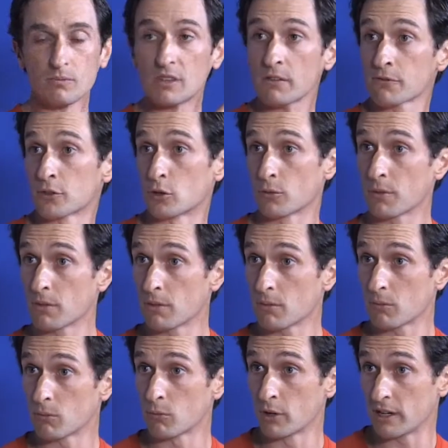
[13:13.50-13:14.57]
for
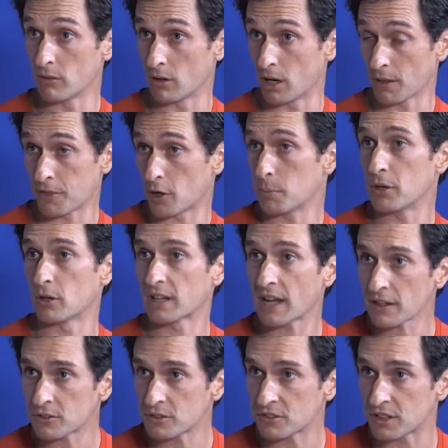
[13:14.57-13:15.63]
therapeutic
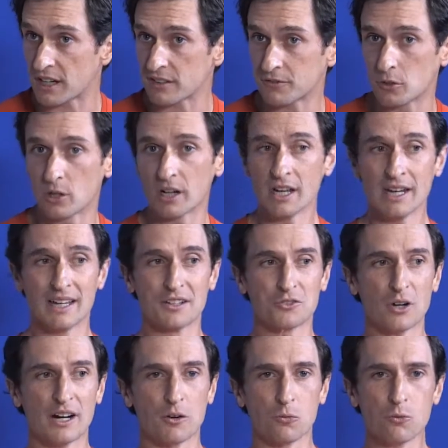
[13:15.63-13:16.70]
exercise for it is
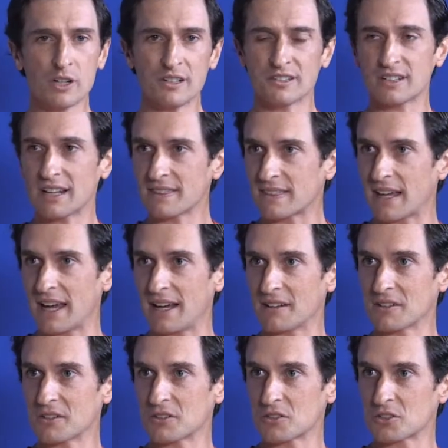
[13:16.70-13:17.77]
try to reset
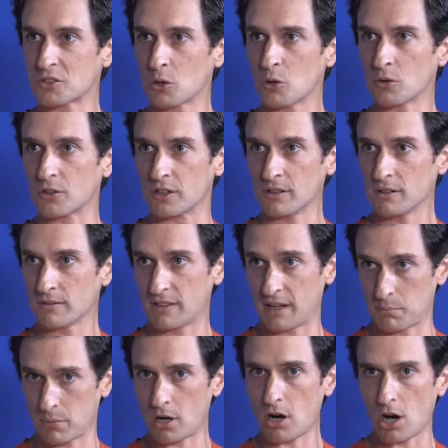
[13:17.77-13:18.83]
that shoulder,
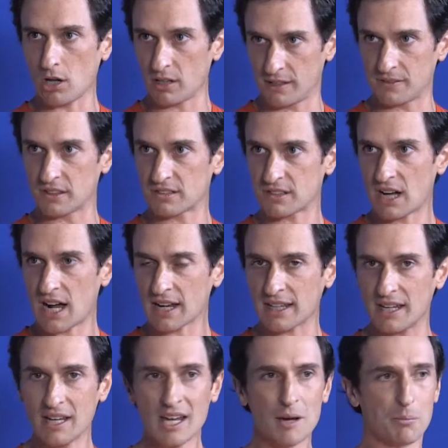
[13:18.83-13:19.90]
that ball in the
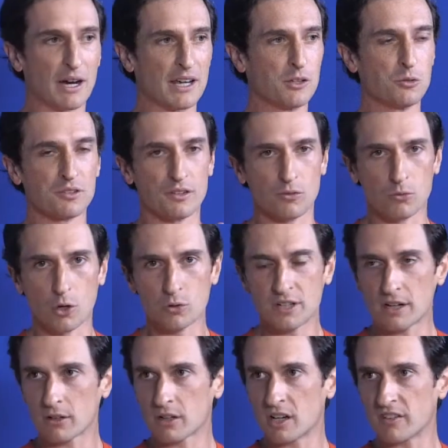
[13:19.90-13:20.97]
socket, by using the
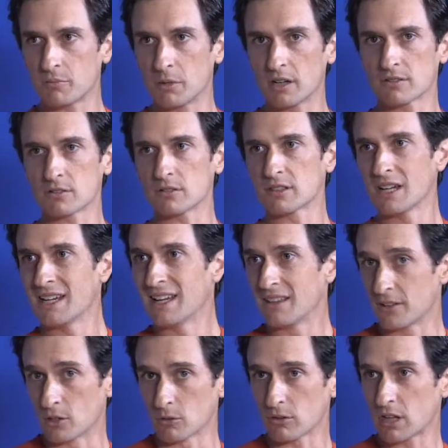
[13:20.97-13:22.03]
rotator cuff muscles,
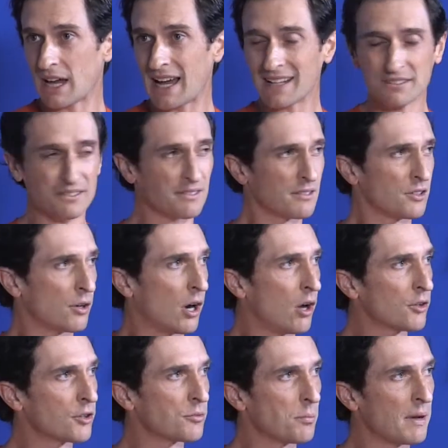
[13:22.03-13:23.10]
your lats, all
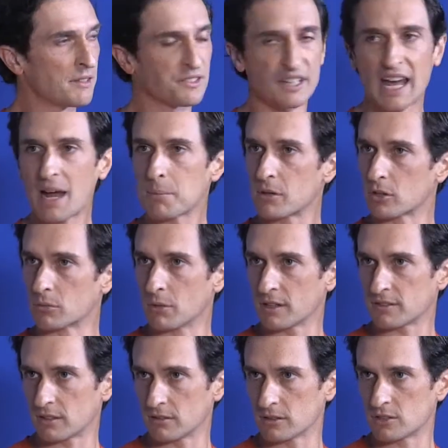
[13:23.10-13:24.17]
your scapular
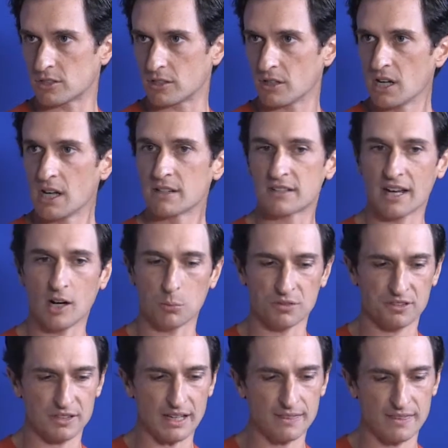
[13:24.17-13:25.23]
musculature, to help
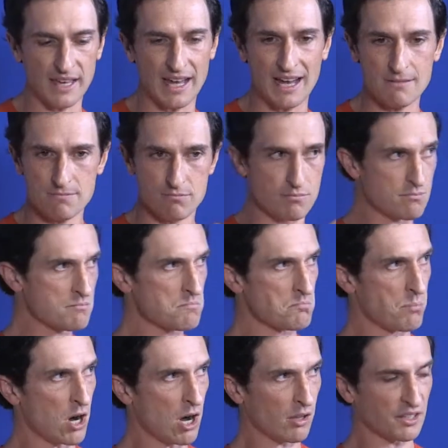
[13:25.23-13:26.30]
set that
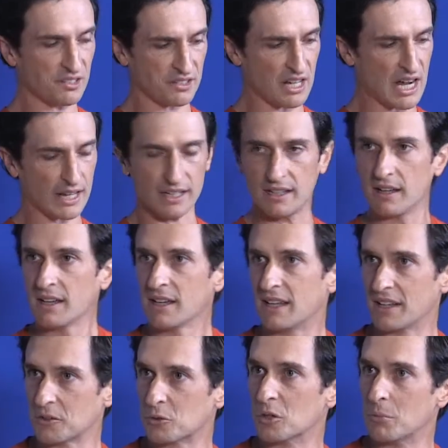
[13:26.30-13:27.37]
ball and socket
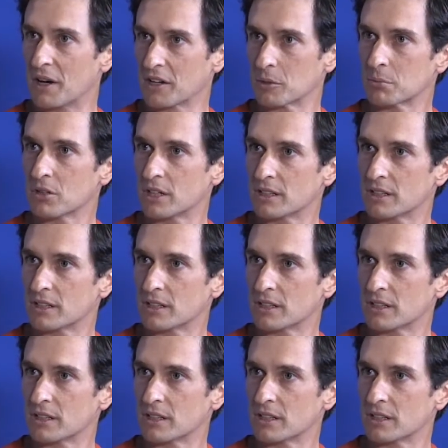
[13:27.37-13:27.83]
into a better place.